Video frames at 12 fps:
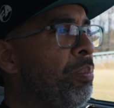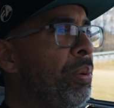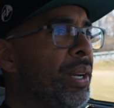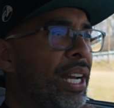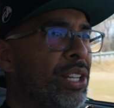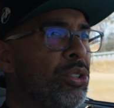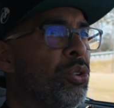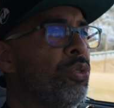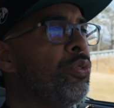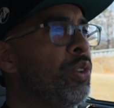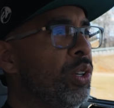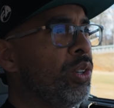but I do
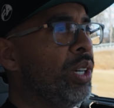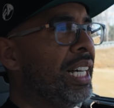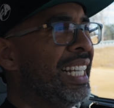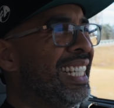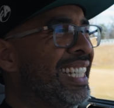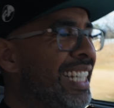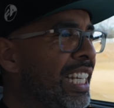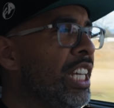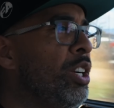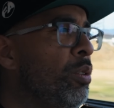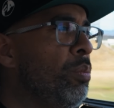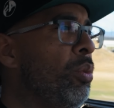feel a
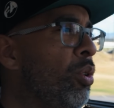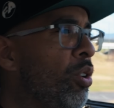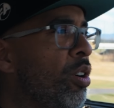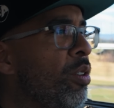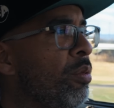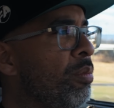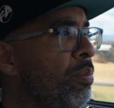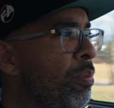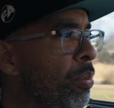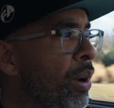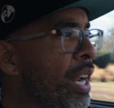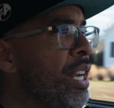little more
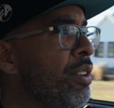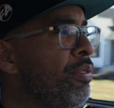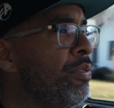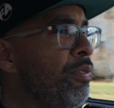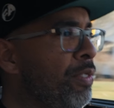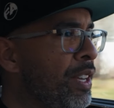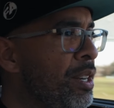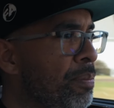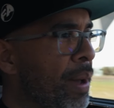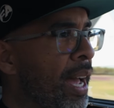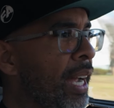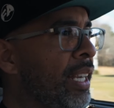brake
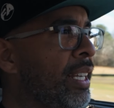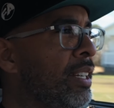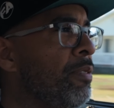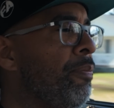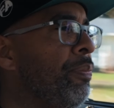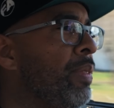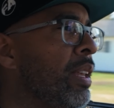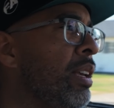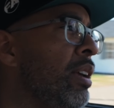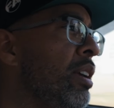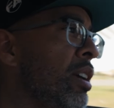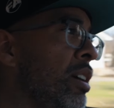feedback.
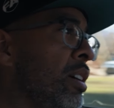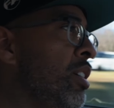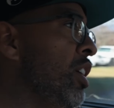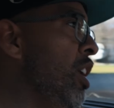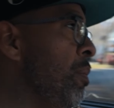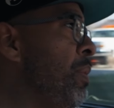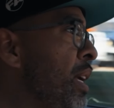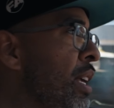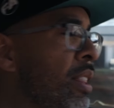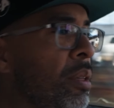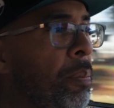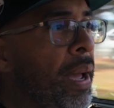Could it
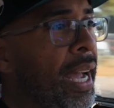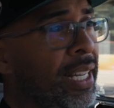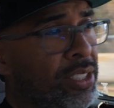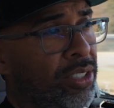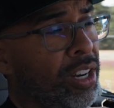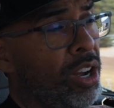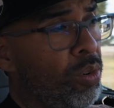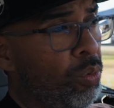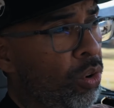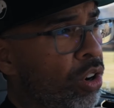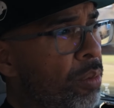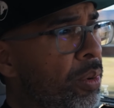be the pads are now
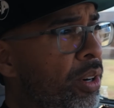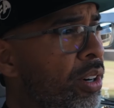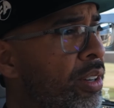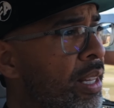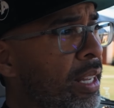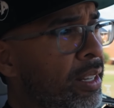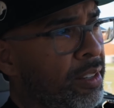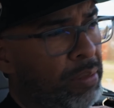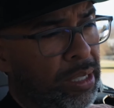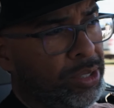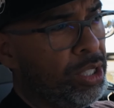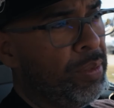warmer, now that
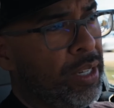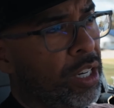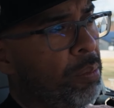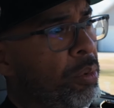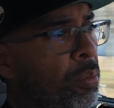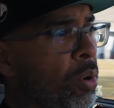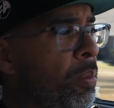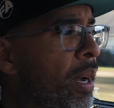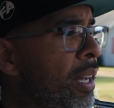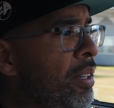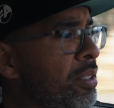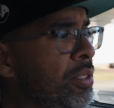I've driven a couple more
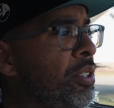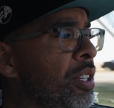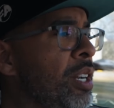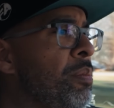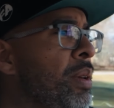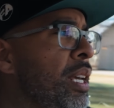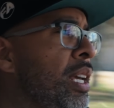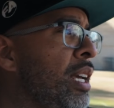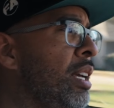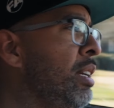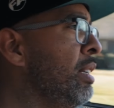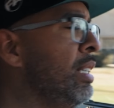miles? Could it
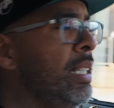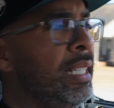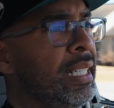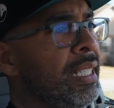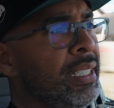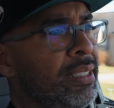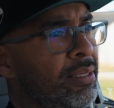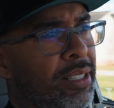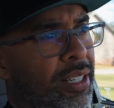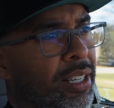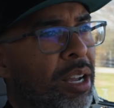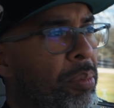be
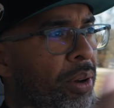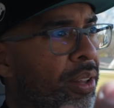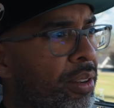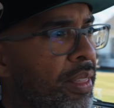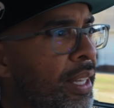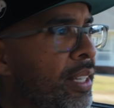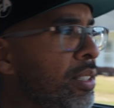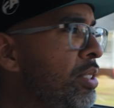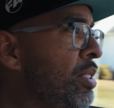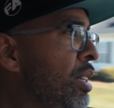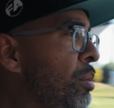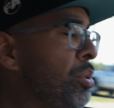a couple other
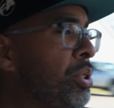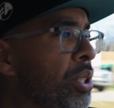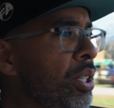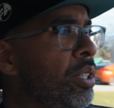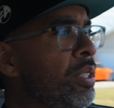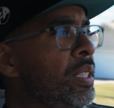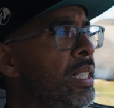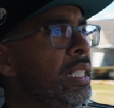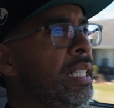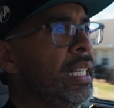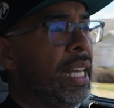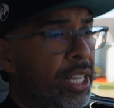things? I'm sure
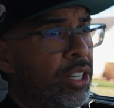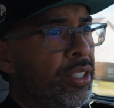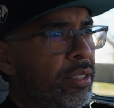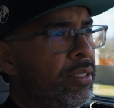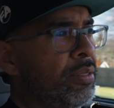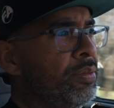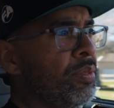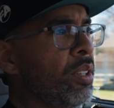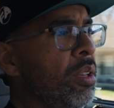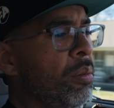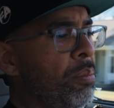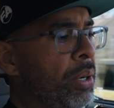it could,
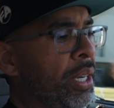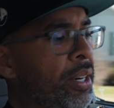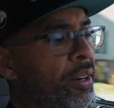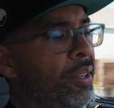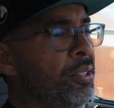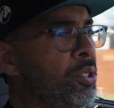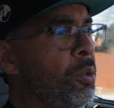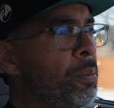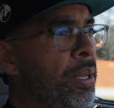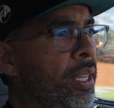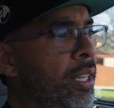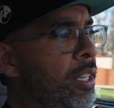but could it also
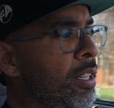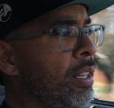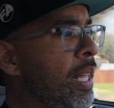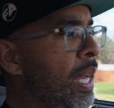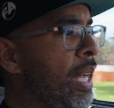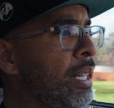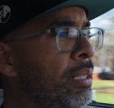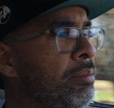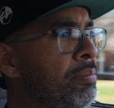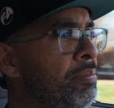be that